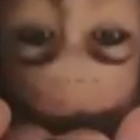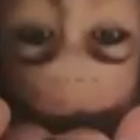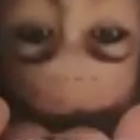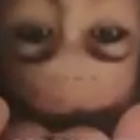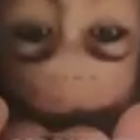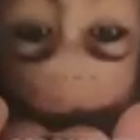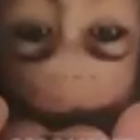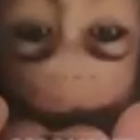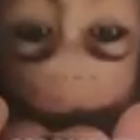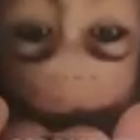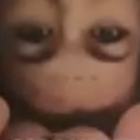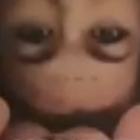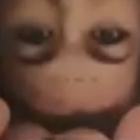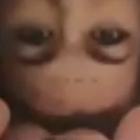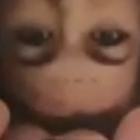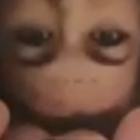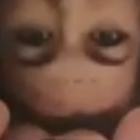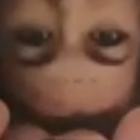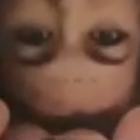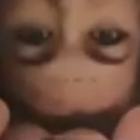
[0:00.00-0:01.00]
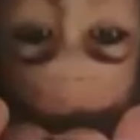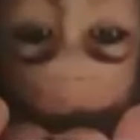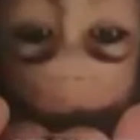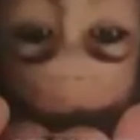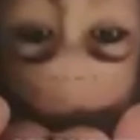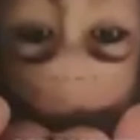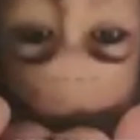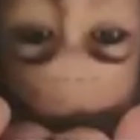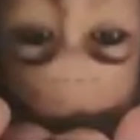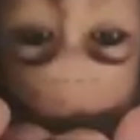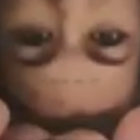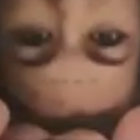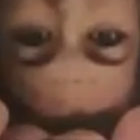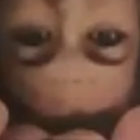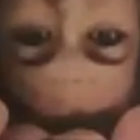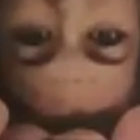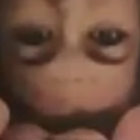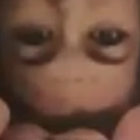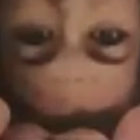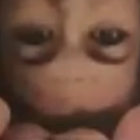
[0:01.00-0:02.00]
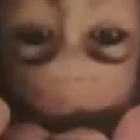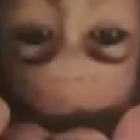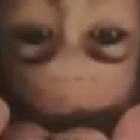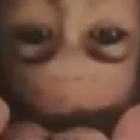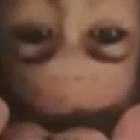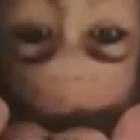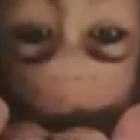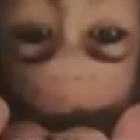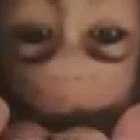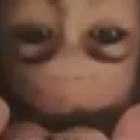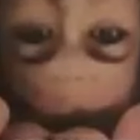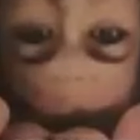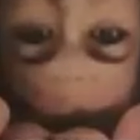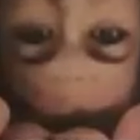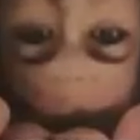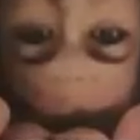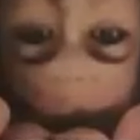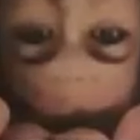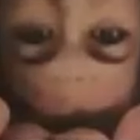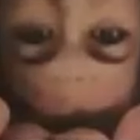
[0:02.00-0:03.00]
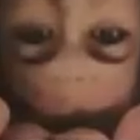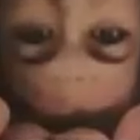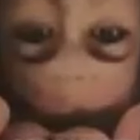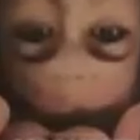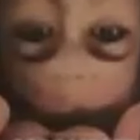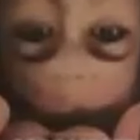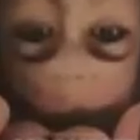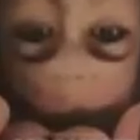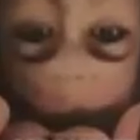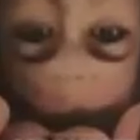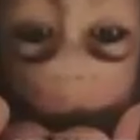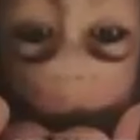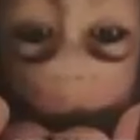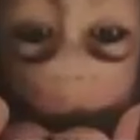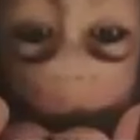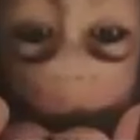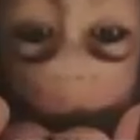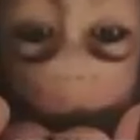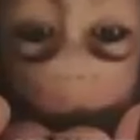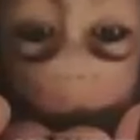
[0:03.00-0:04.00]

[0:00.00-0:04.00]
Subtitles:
(silent)